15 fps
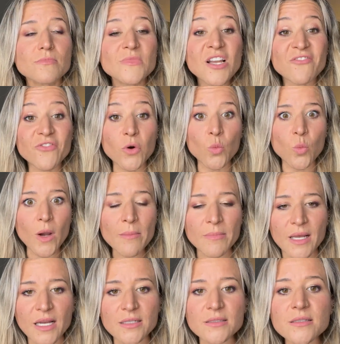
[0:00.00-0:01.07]
for
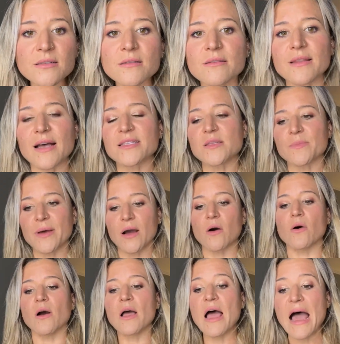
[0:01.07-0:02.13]
women, that's
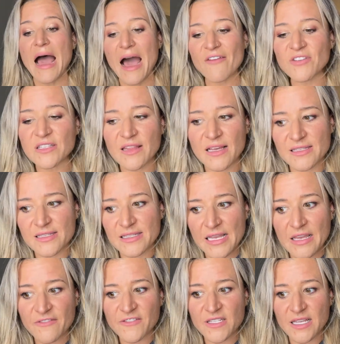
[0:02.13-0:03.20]
about having that
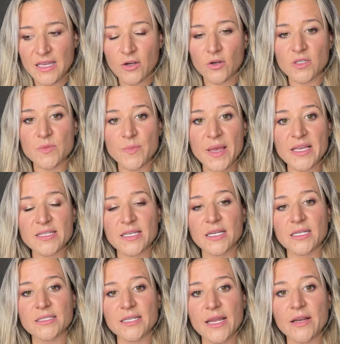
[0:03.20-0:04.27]
safe, sacred space and
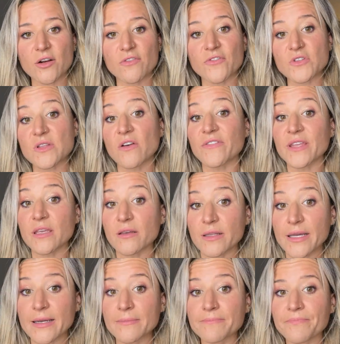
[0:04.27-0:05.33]
container for
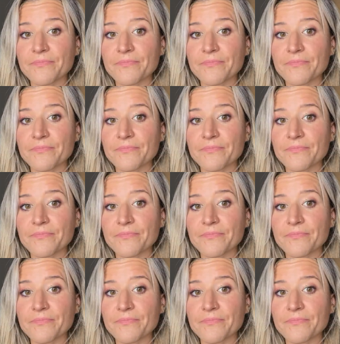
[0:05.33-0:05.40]
self-healing.